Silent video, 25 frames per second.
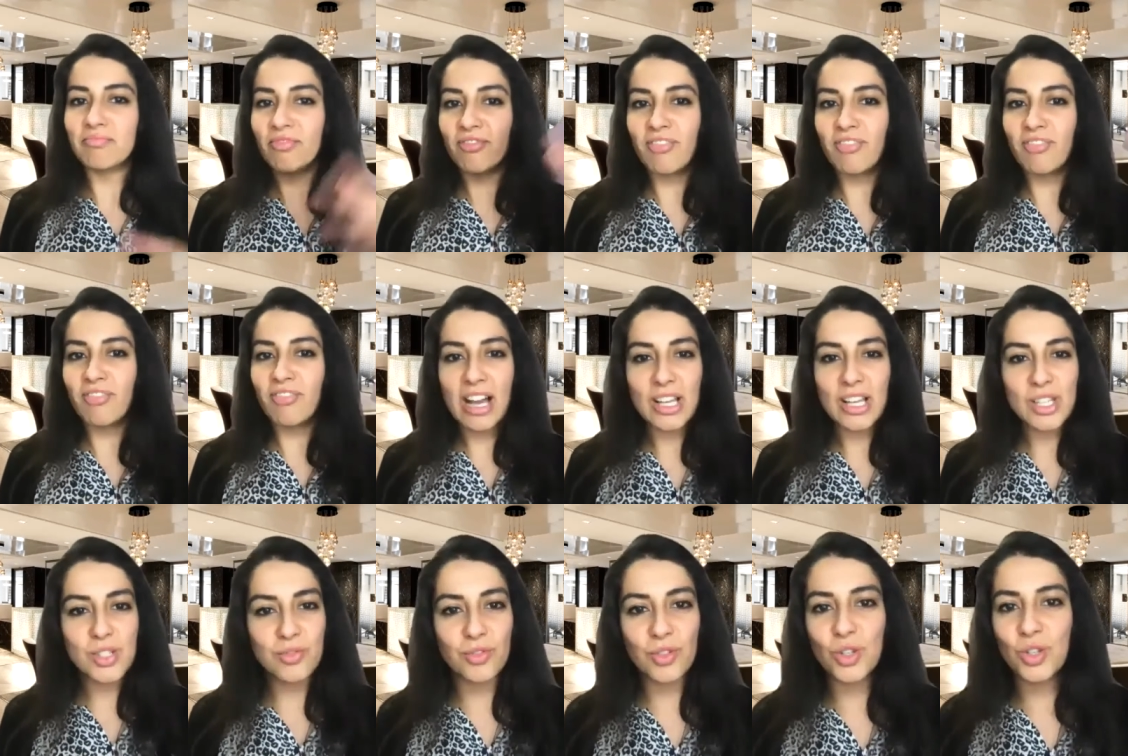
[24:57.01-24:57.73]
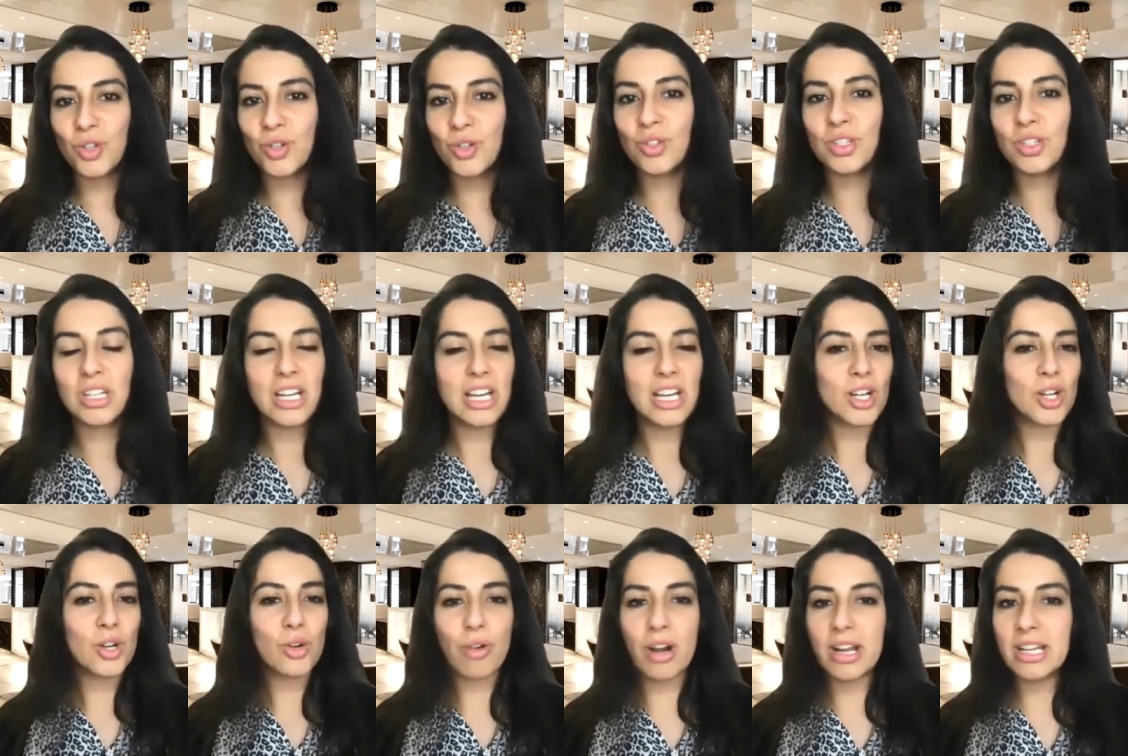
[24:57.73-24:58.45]
fast food
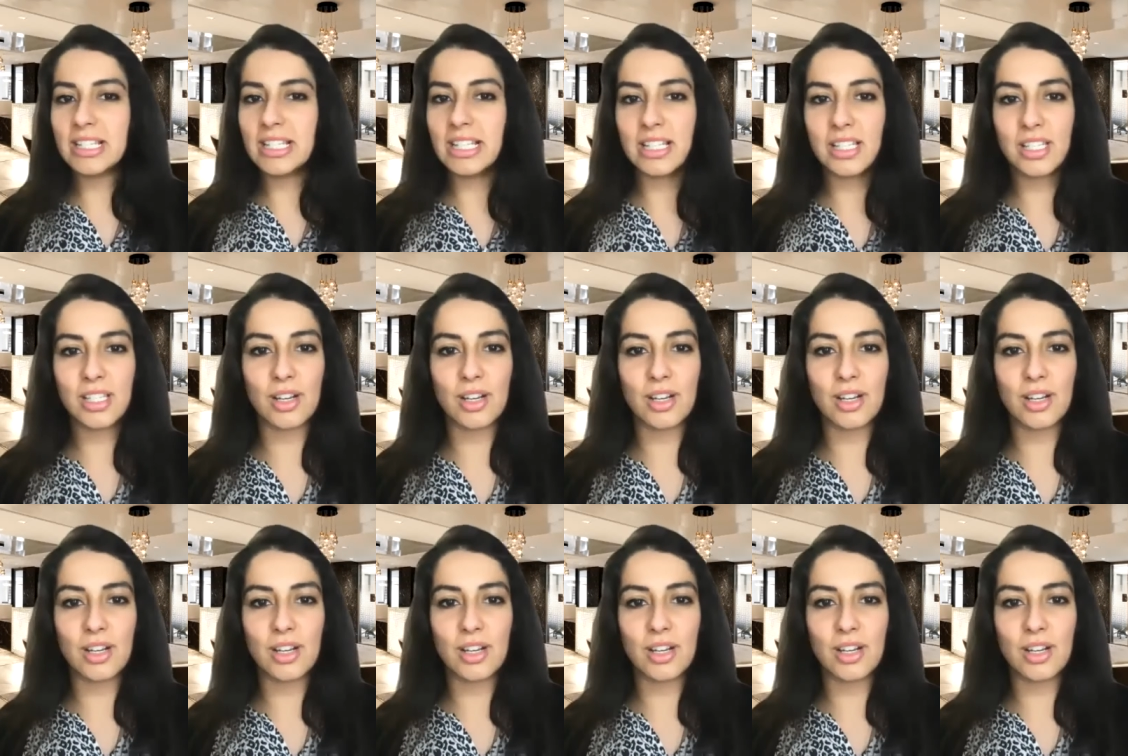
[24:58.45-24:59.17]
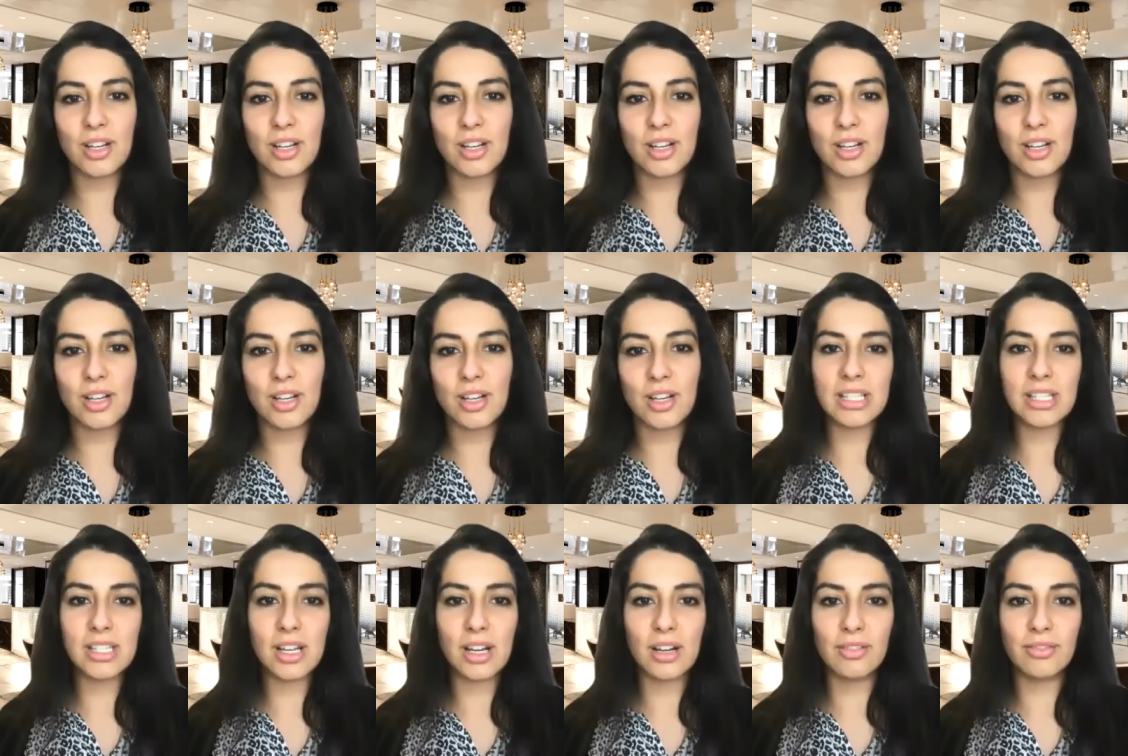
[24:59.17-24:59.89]
crazy stuff crazy crazy
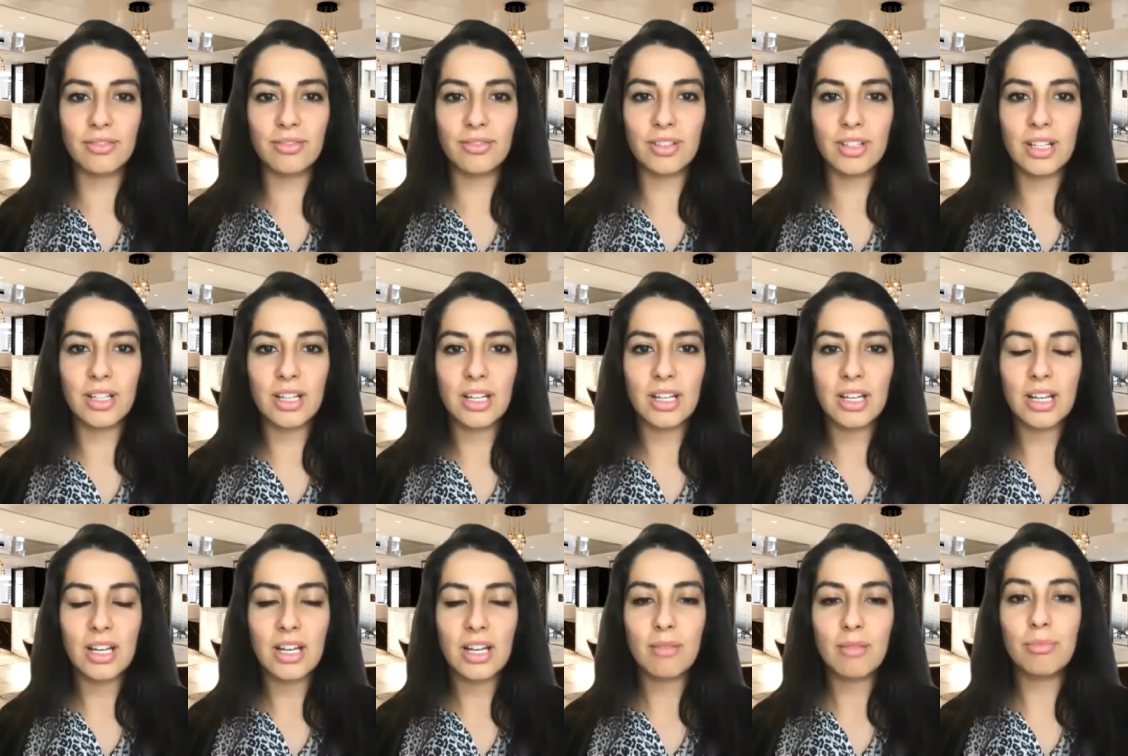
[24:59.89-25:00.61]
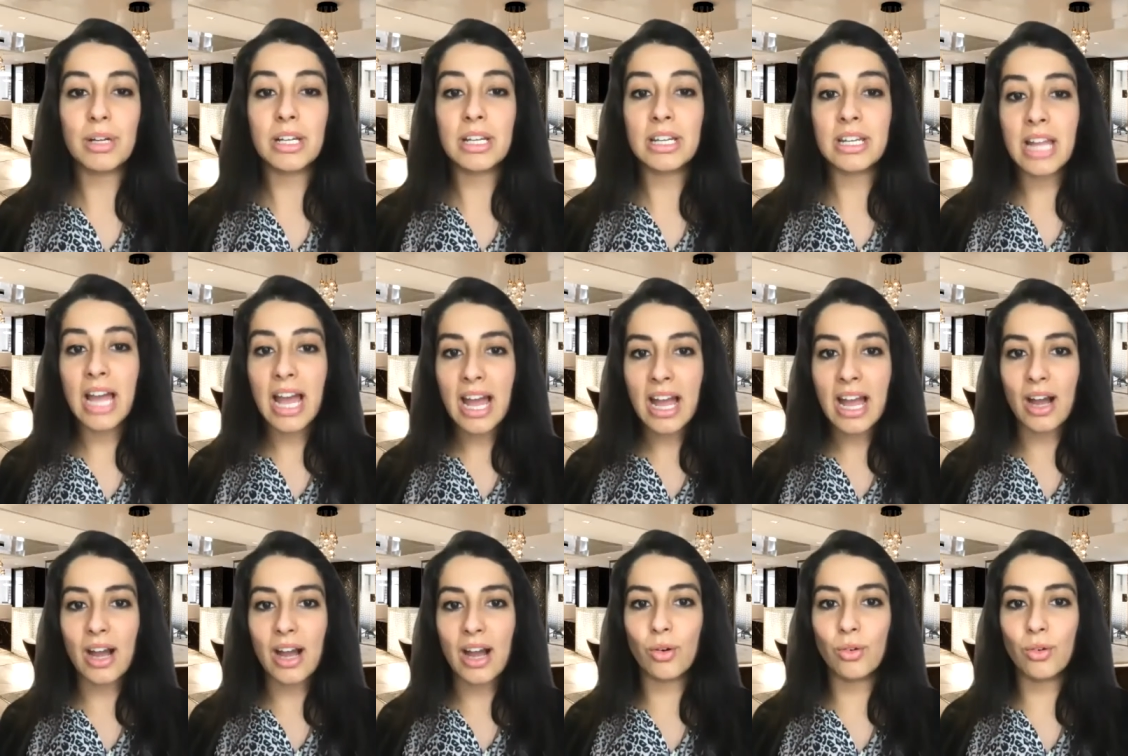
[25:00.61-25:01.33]
stuff but
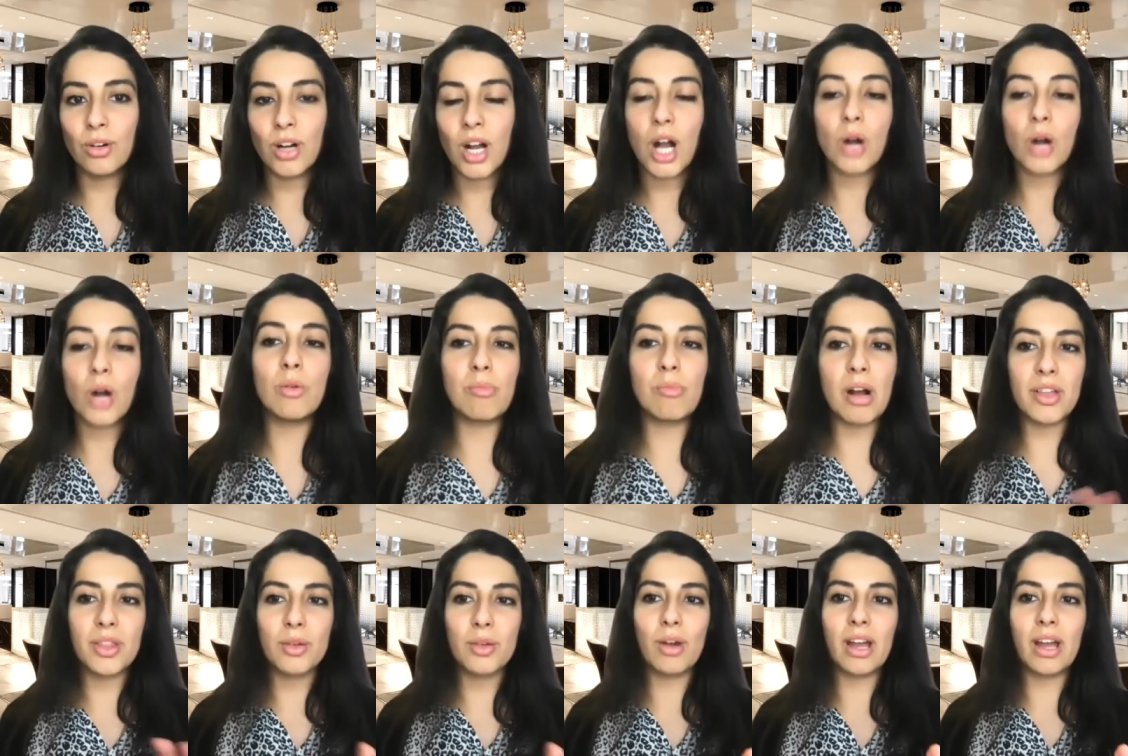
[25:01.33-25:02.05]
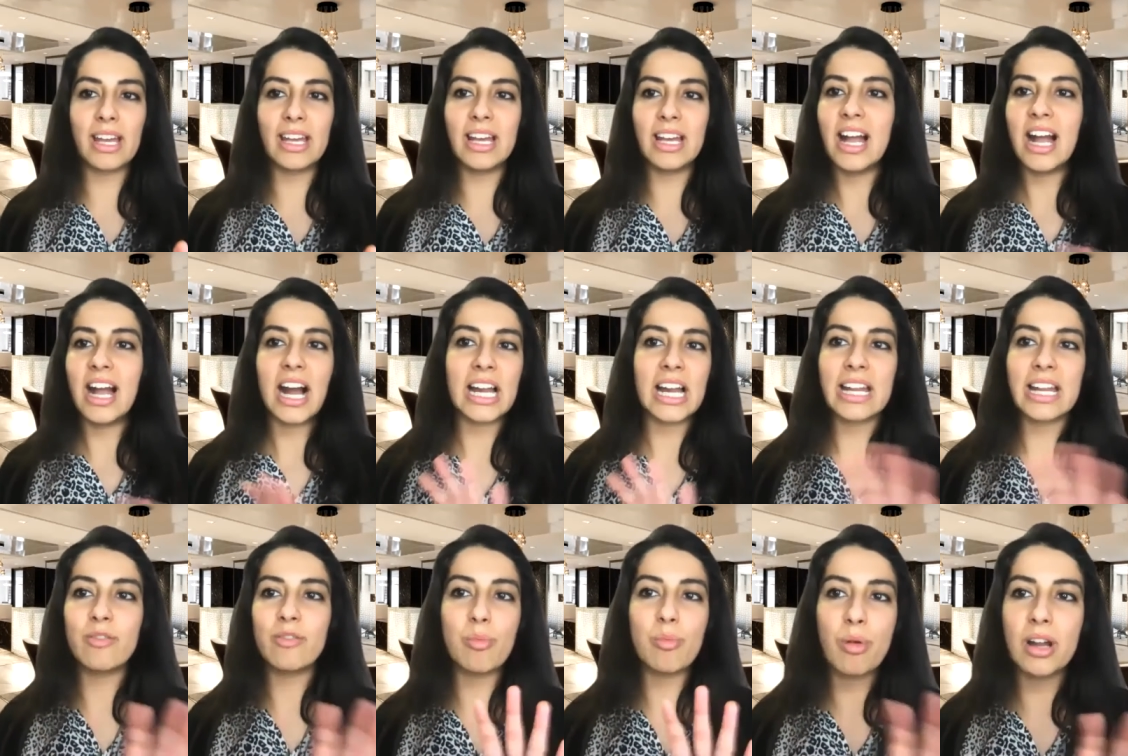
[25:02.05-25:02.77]
now, oh, and by the way, I
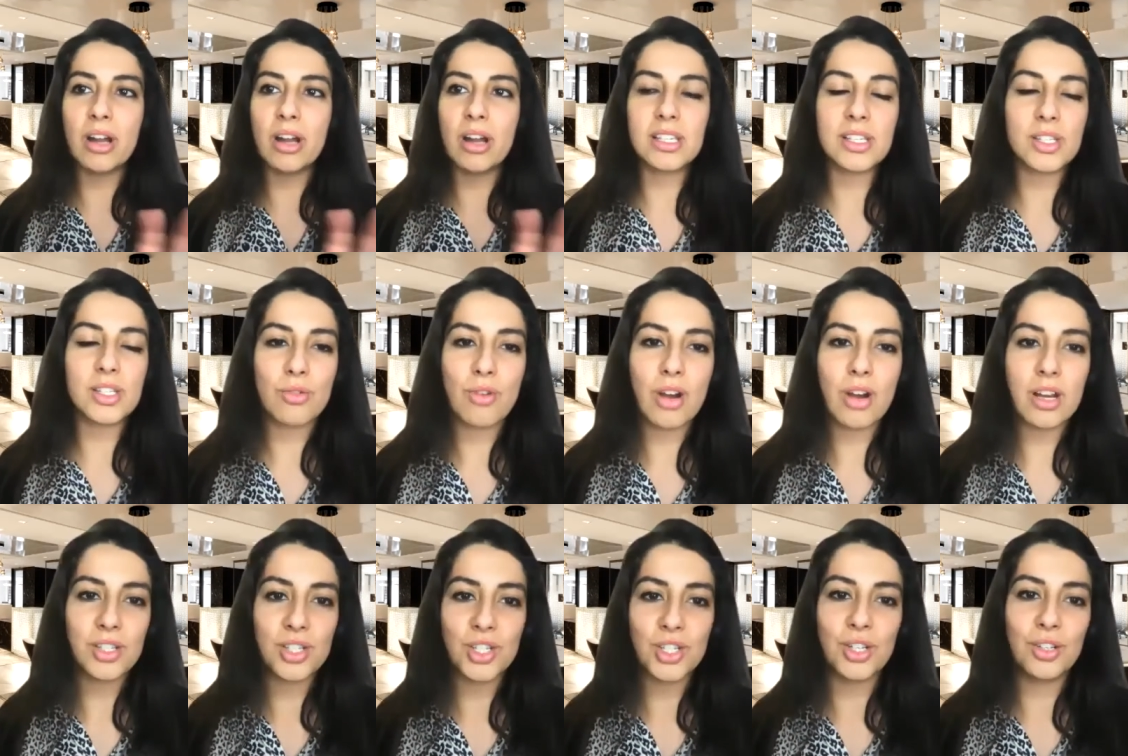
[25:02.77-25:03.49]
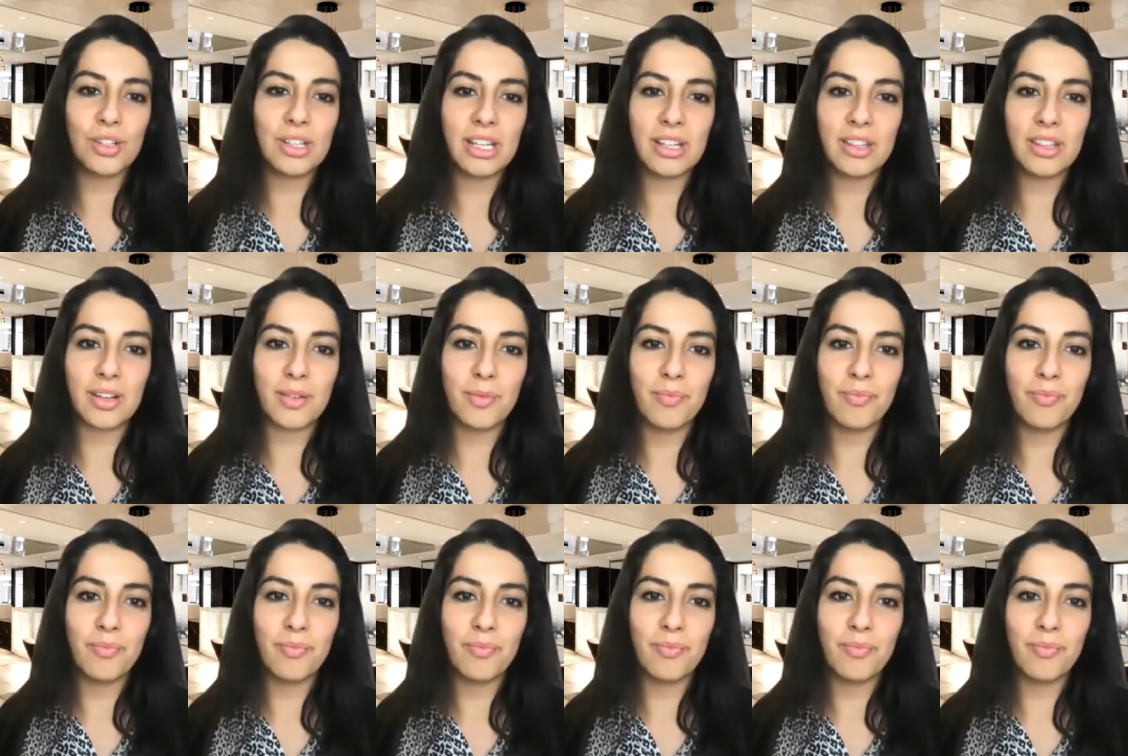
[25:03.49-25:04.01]
never practiced gratitude either